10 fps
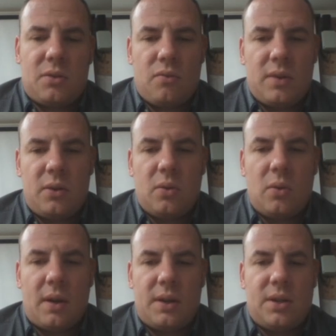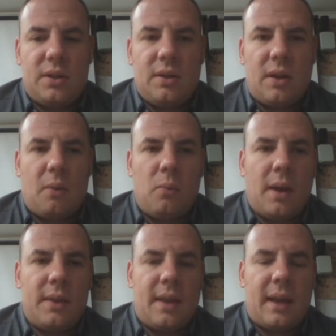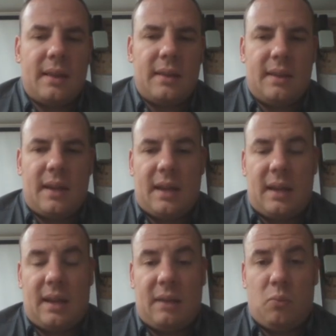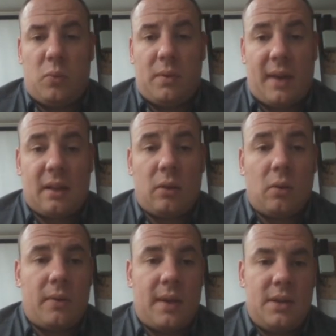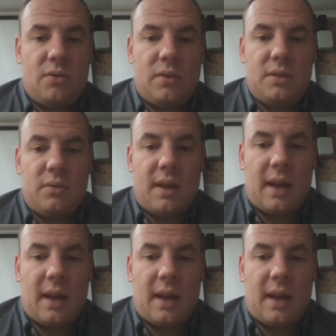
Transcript: really good question, and one that we've had a lot of history to